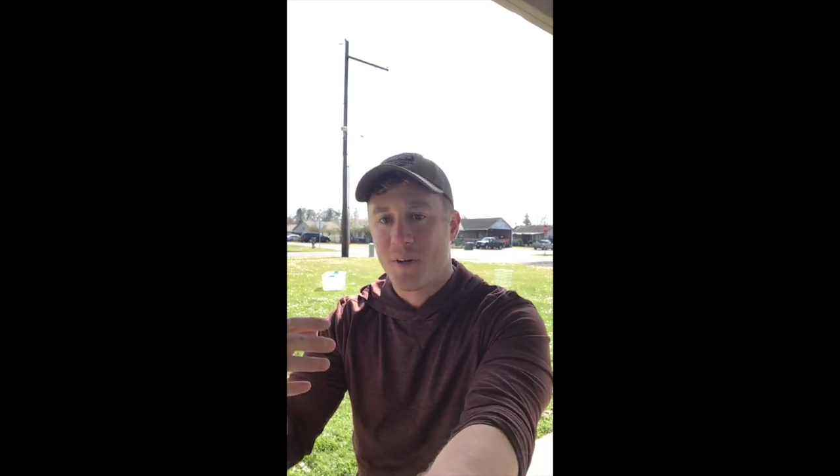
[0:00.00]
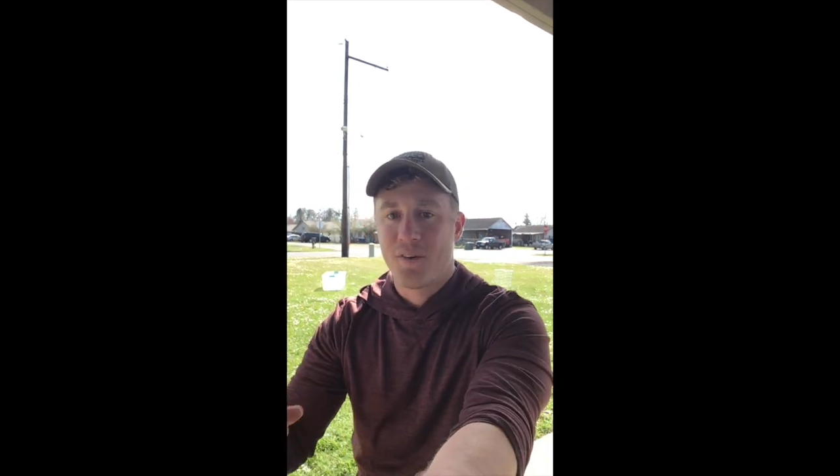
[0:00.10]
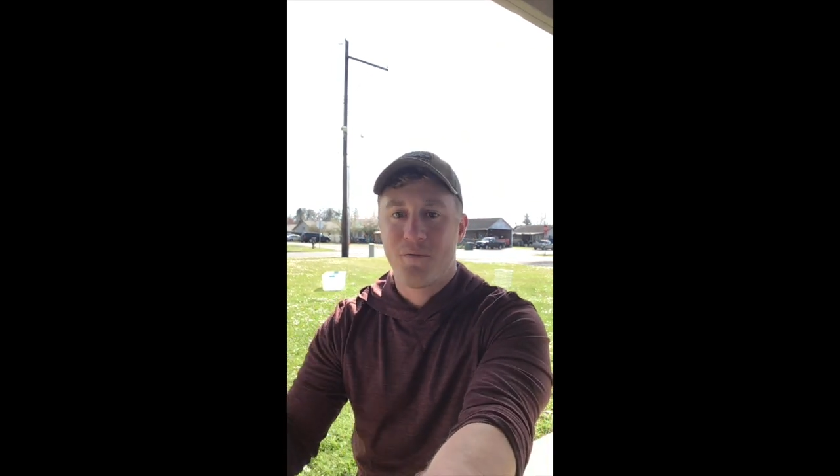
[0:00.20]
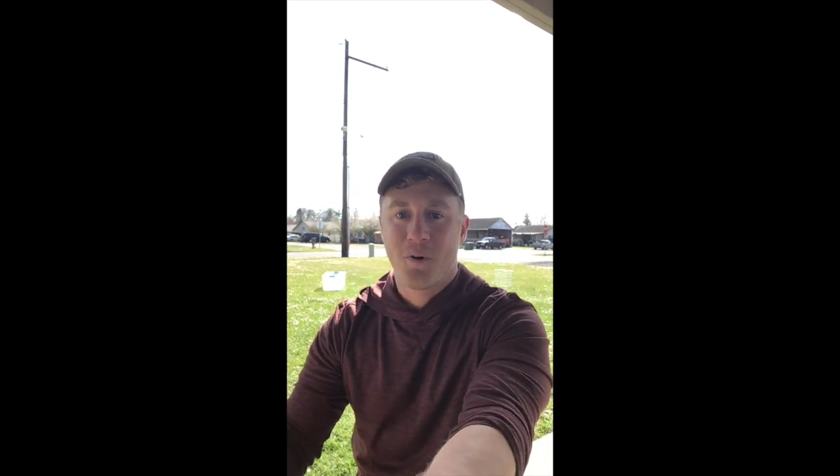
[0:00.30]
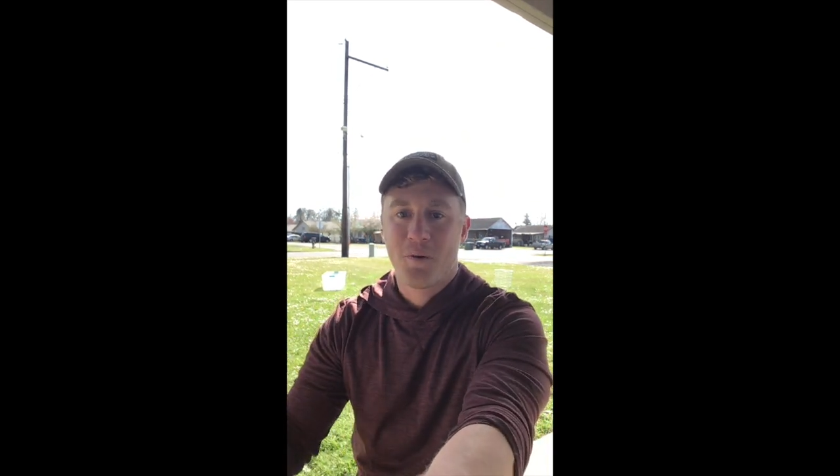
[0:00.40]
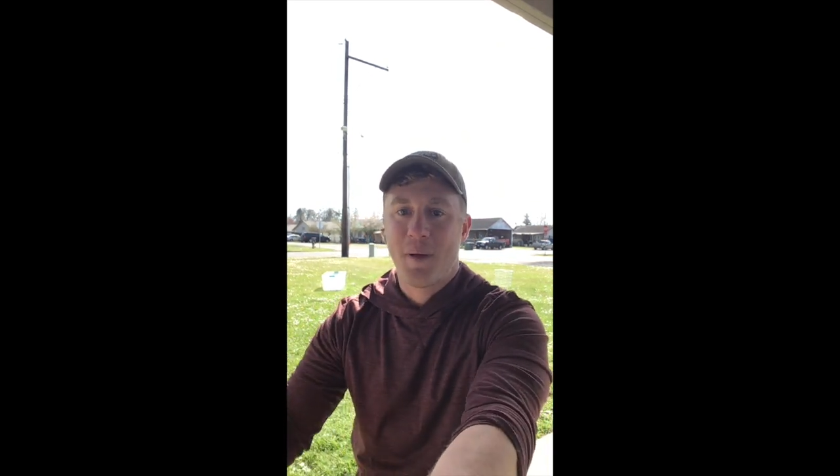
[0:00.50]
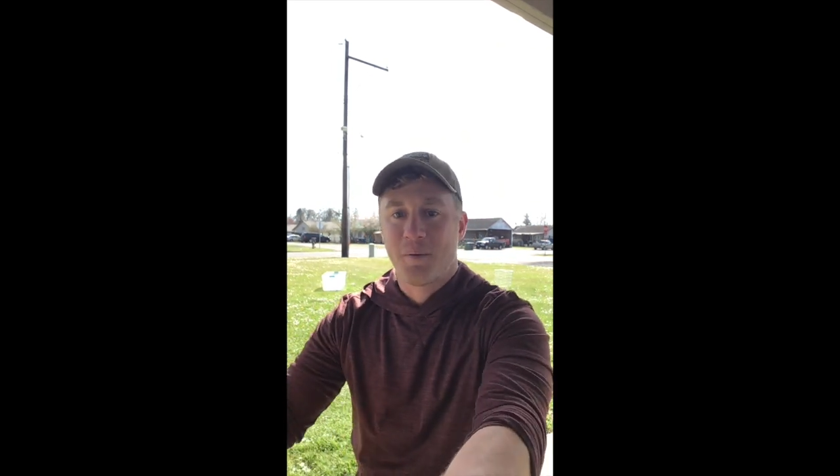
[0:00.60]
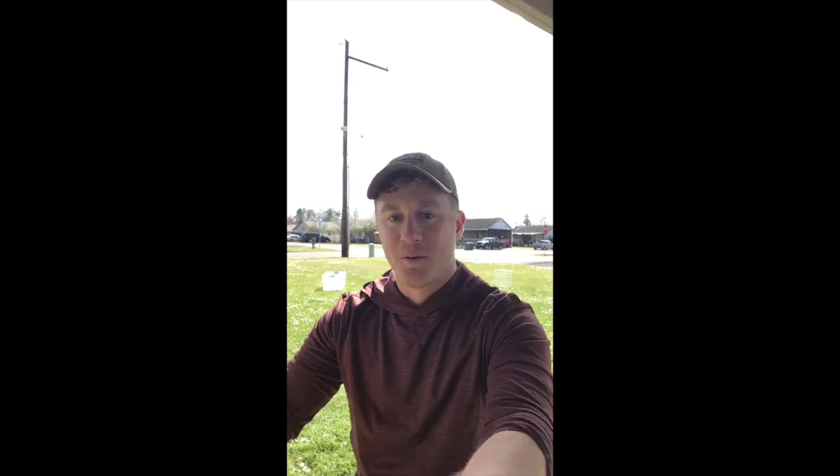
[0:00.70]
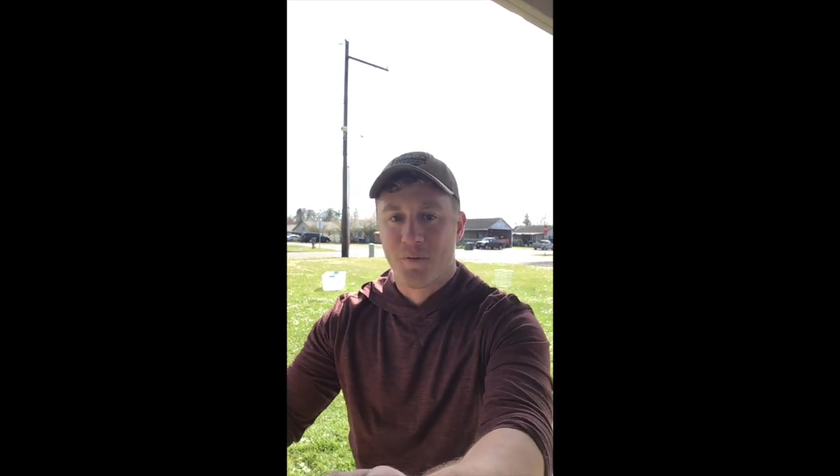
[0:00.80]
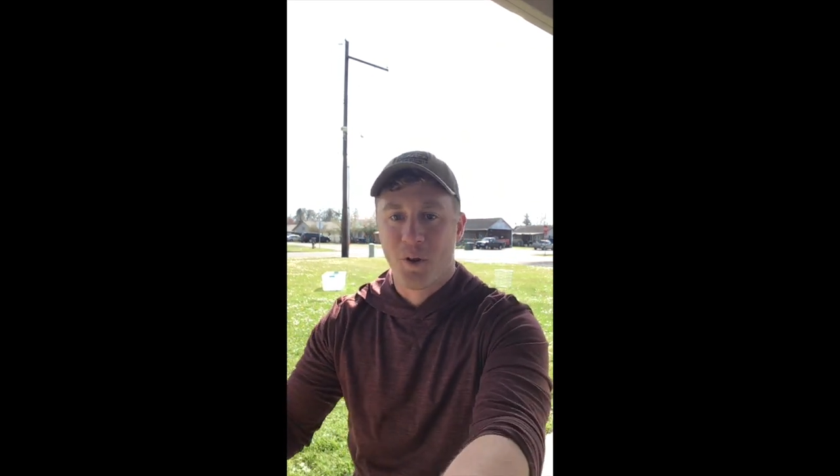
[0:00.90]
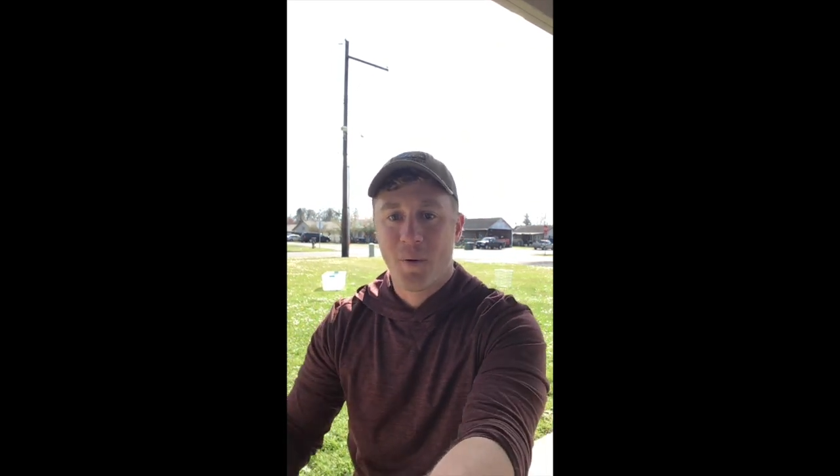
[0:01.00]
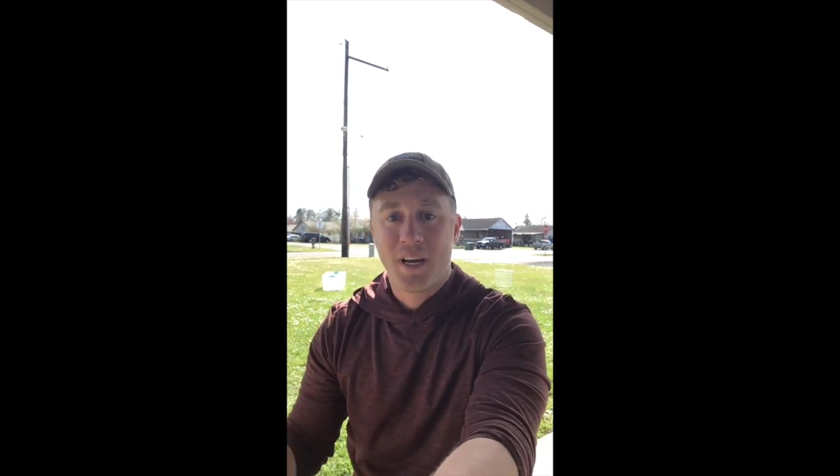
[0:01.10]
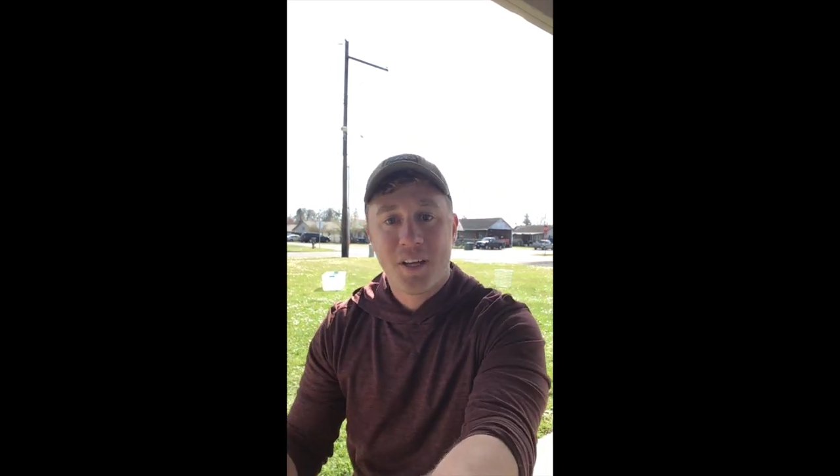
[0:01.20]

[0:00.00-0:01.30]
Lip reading: grade four, maybe a little further away.